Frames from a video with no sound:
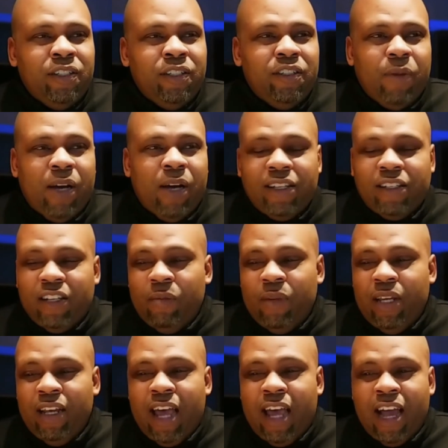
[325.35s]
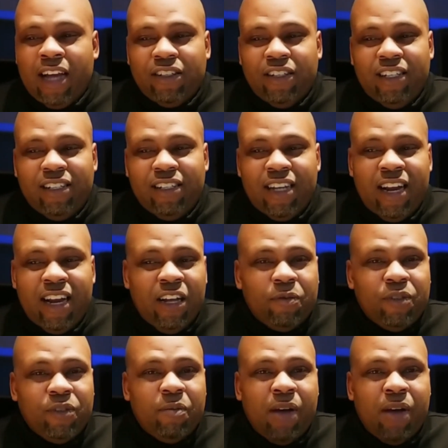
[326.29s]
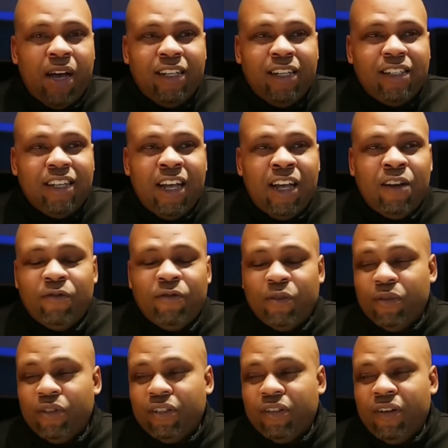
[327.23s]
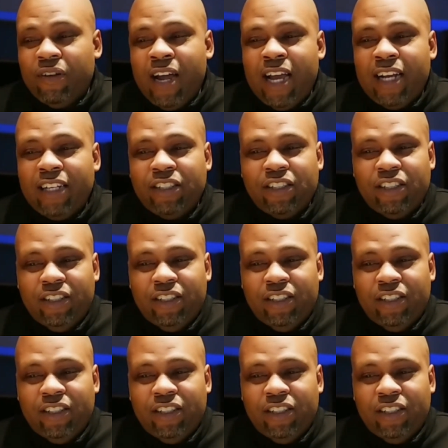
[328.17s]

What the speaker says: You might have seen me actually setting up somebody's sound from scratch,